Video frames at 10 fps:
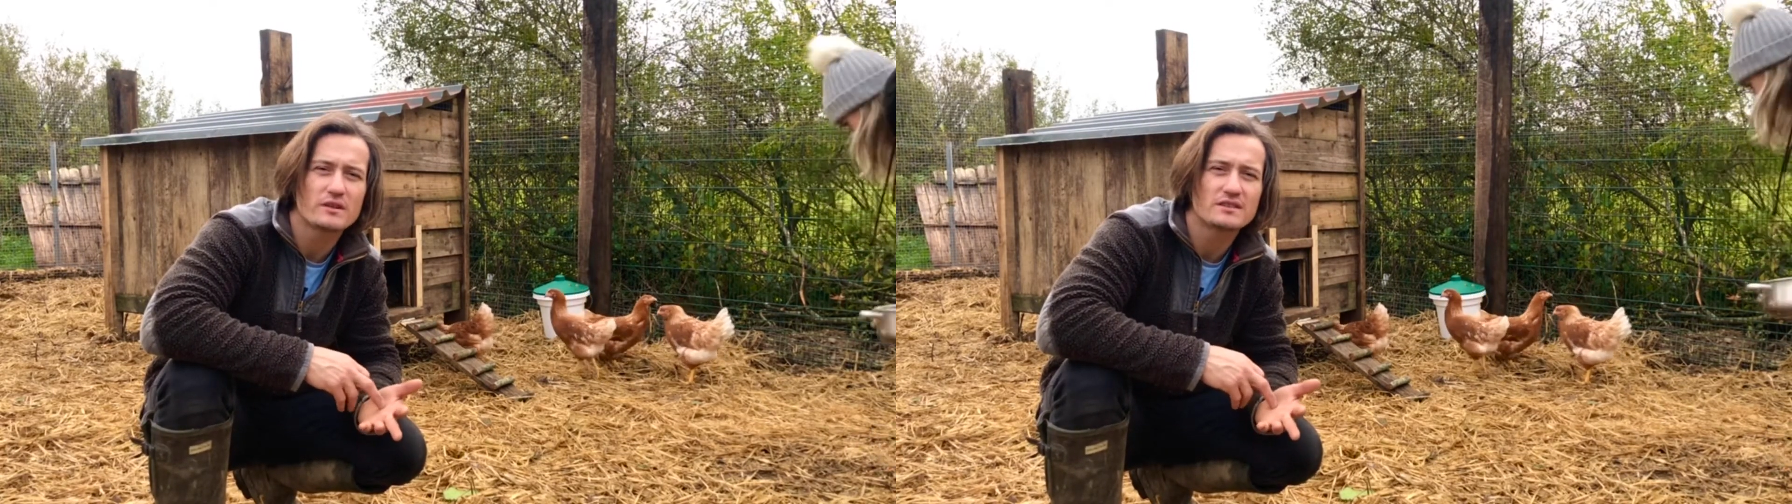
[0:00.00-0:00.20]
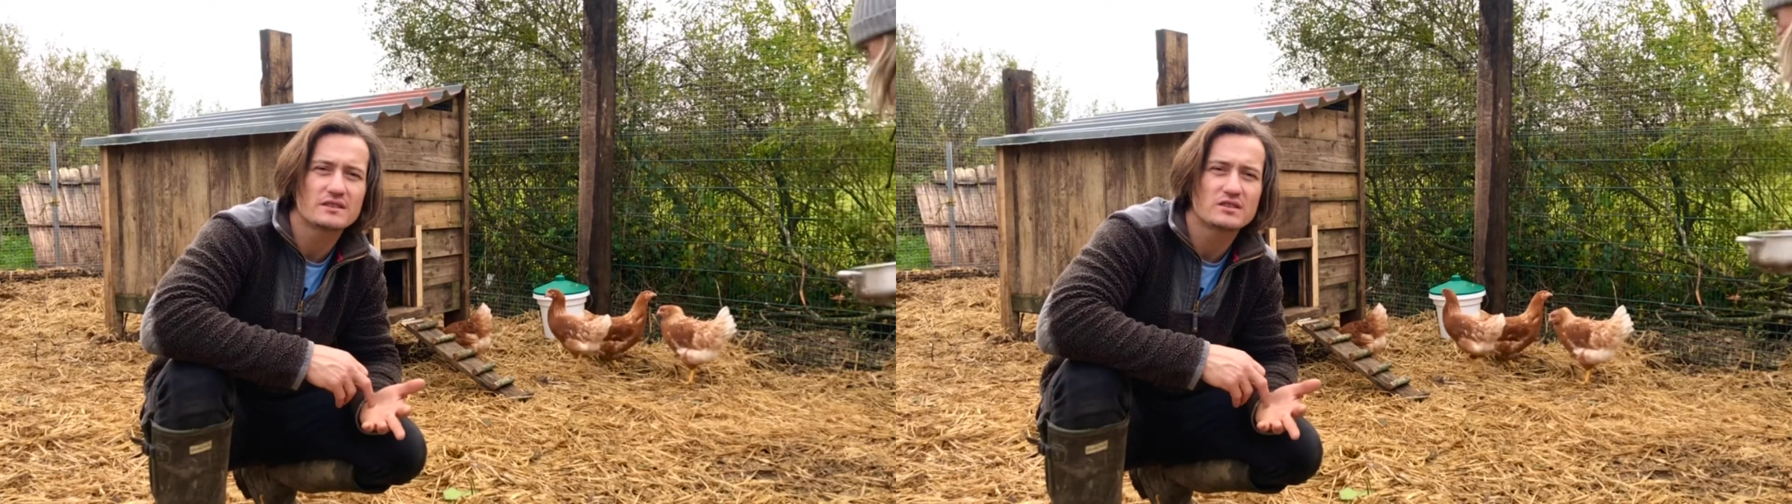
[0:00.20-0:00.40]

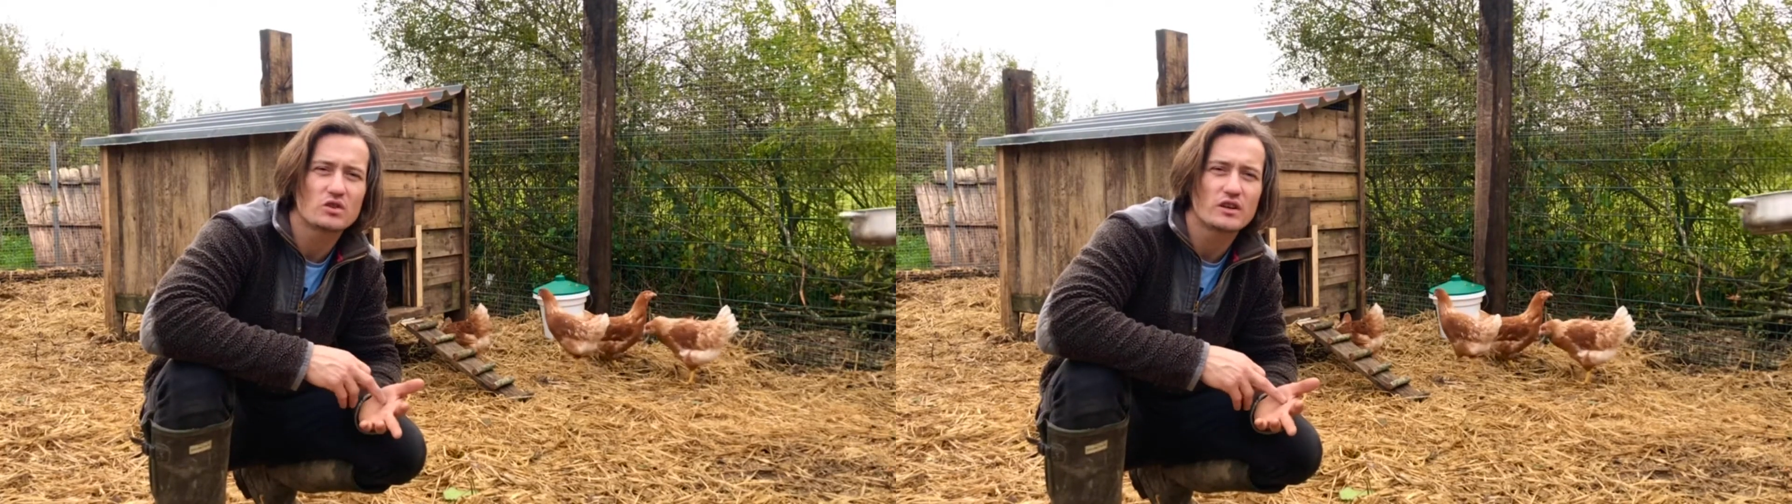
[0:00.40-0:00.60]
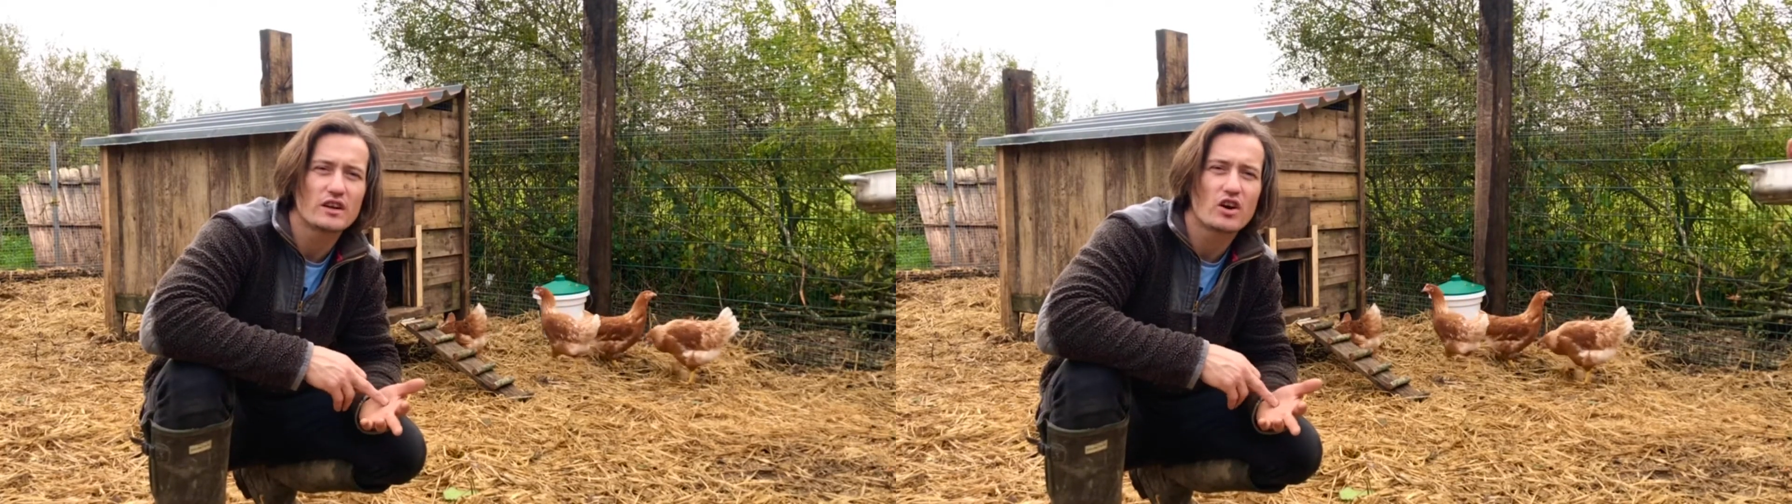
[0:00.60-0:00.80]
so
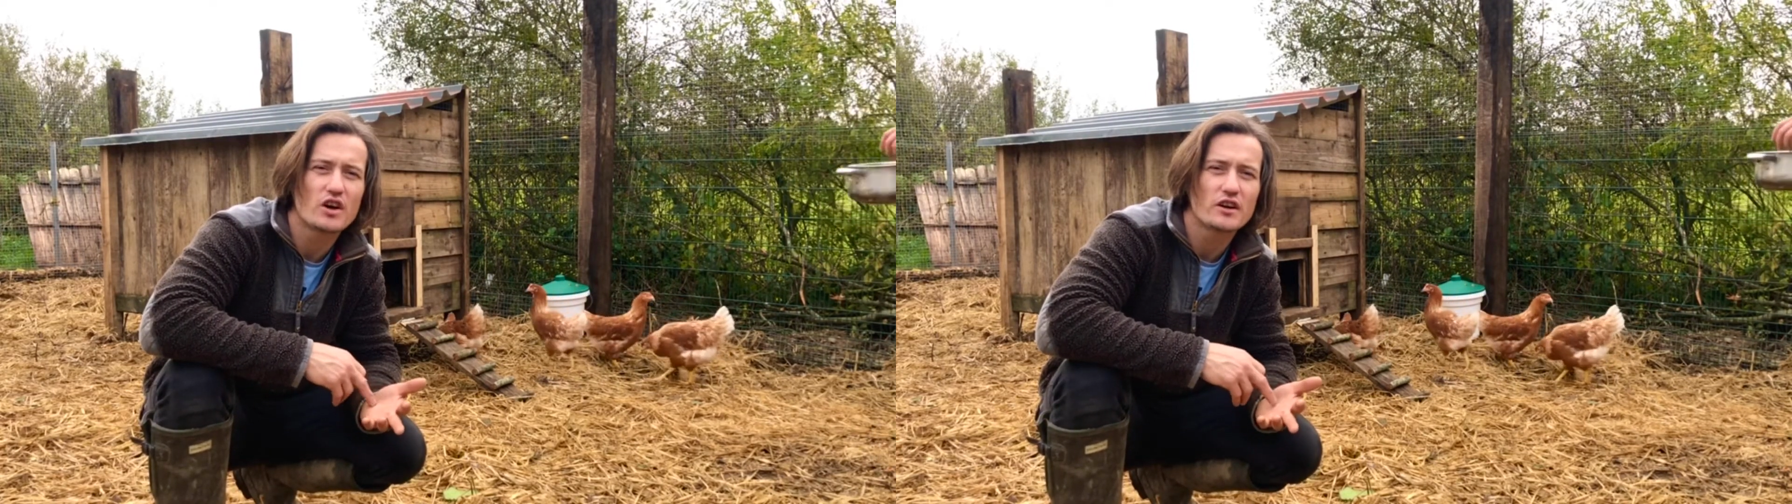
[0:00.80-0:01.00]
they're higher